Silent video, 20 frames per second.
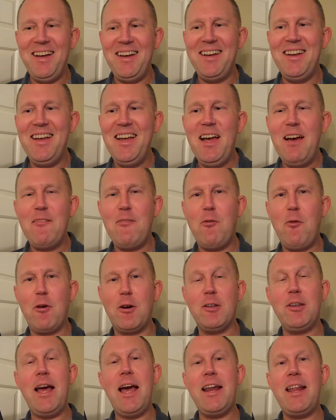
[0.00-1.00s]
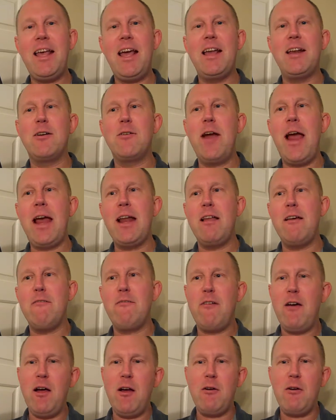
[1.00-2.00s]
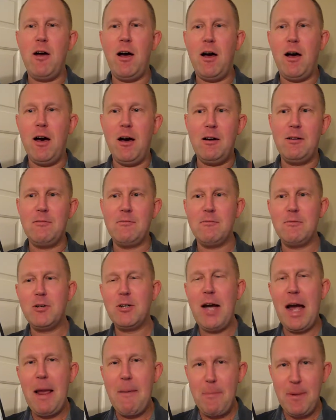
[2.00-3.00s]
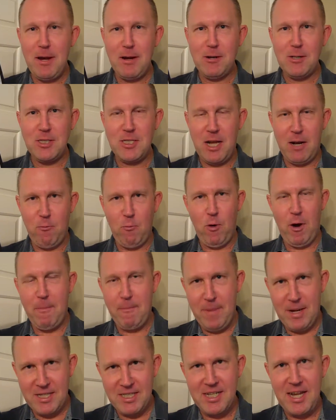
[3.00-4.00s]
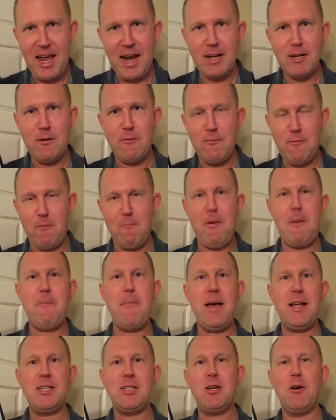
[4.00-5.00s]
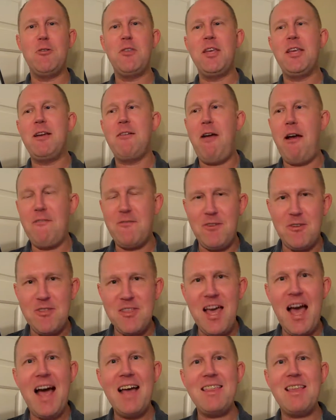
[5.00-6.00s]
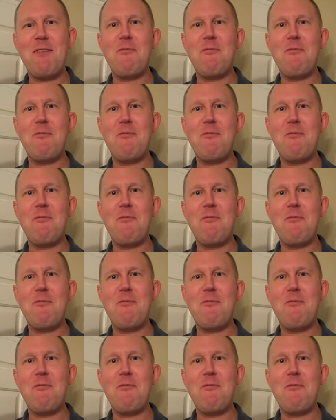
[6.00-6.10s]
for Gladiator, and if Guy Pearce had won Best Actor for Memento the year after that,